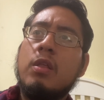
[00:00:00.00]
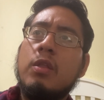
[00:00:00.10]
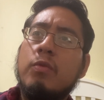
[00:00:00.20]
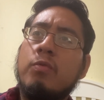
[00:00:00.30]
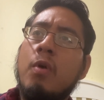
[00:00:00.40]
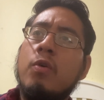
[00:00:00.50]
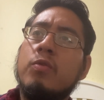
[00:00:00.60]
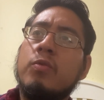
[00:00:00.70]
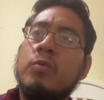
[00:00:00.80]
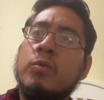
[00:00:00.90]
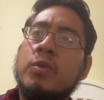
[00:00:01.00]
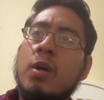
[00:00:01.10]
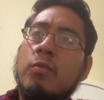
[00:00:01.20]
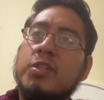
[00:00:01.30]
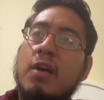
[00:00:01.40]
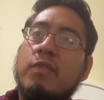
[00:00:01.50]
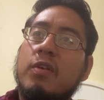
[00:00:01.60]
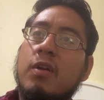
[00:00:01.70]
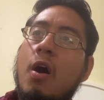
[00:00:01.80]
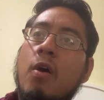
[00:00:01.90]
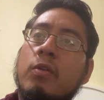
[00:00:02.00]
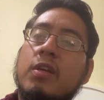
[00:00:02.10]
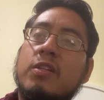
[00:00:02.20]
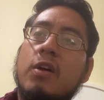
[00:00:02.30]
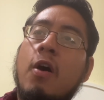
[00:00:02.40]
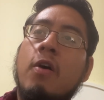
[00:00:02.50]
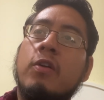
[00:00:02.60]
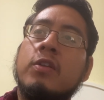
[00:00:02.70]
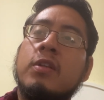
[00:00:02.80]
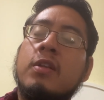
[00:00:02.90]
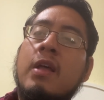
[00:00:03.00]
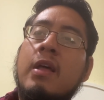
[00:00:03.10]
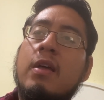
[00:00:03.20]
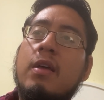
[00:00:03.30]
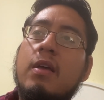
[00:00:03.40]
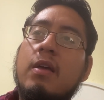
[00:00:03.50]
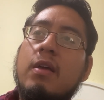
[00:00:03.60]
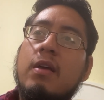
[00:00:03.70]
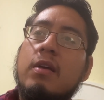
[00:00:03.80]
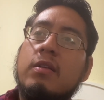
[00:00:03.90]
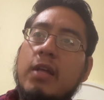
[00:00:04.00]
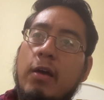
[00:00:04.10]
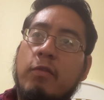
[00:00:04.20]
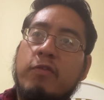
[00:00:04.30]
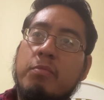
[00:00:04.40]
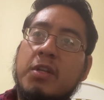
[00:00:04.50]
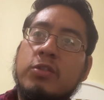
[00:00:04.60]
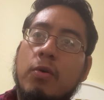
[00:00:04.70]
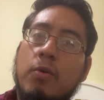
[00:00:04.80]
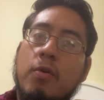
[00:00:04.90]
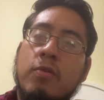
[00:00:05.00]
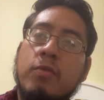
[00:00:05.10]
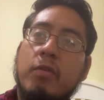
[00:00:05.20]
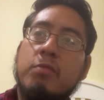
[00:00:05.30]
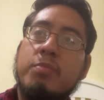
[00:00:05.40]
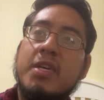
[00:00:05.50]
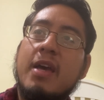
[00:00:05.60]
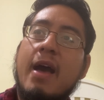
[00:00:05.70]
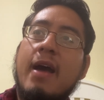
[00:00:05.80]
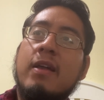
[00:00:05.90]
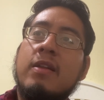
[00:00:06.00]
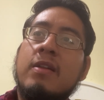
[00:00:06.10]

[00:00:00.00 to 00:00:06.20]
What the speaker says: The road goes ever on and on, down from the door where it began.